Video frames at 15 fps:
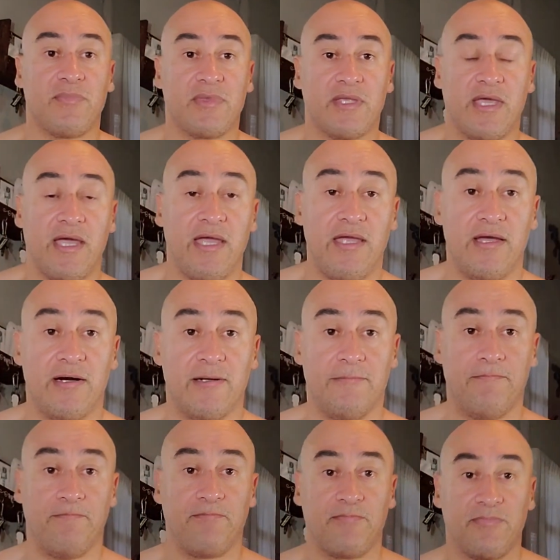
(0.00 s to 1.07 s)
Okay,
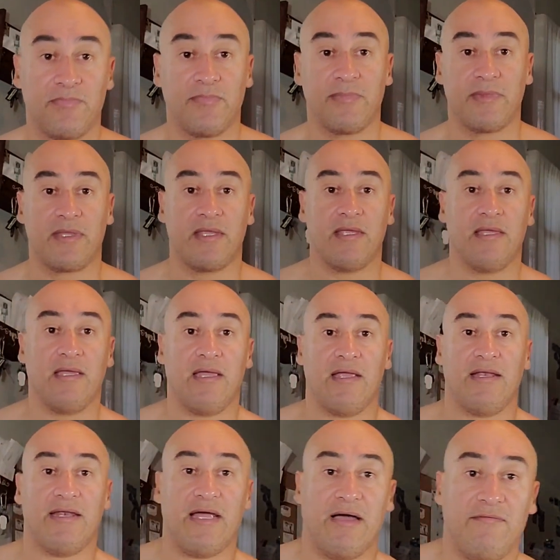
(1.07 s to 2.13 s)

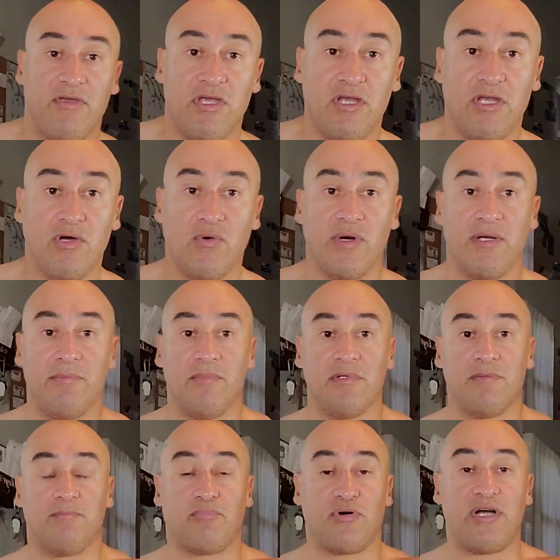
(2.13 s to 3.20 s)
now if you're doing
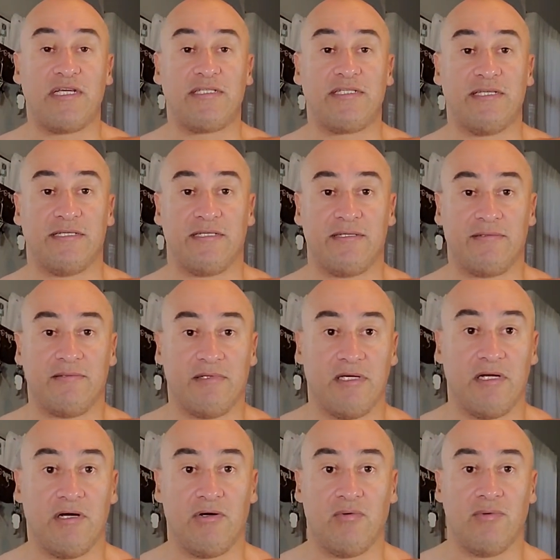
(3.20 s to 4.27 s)
presses,
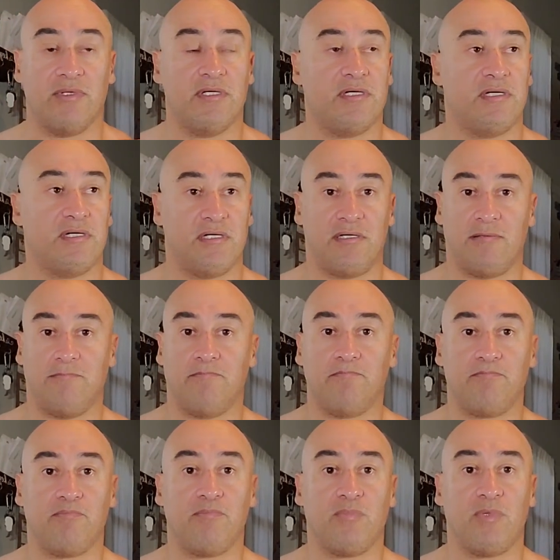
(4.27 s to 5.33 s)
the
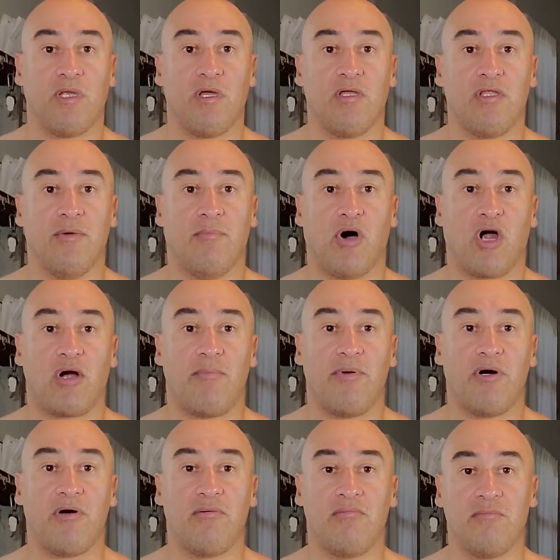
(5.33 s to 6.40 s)

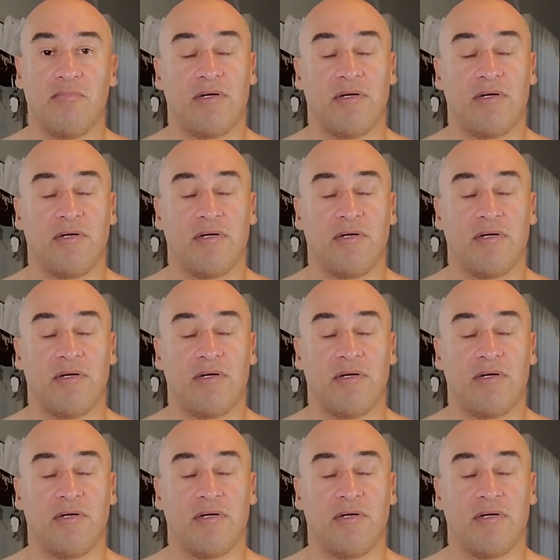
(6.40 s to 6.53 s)
barbell.